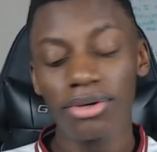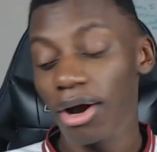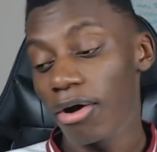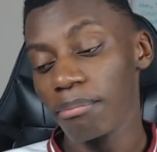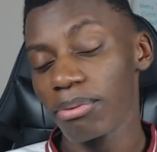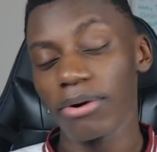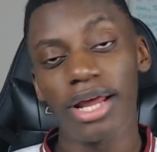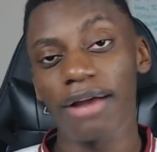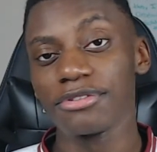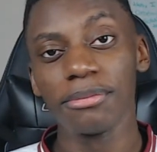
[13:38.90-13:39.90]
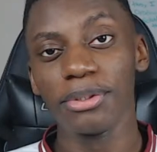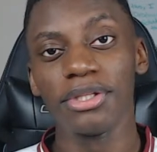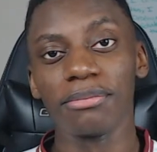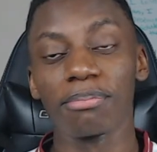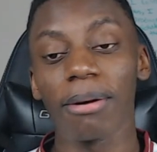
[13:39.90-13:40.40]
Our board have to
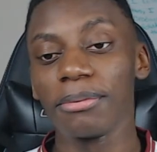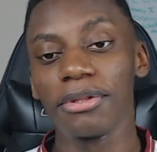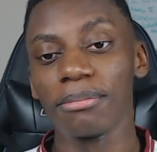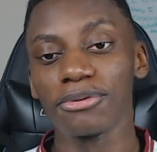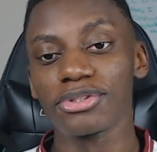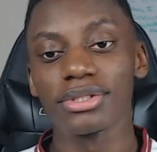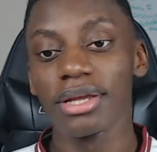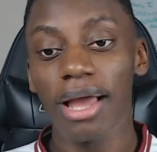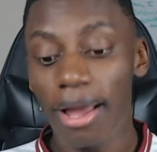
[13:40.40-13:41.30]
be probably the most...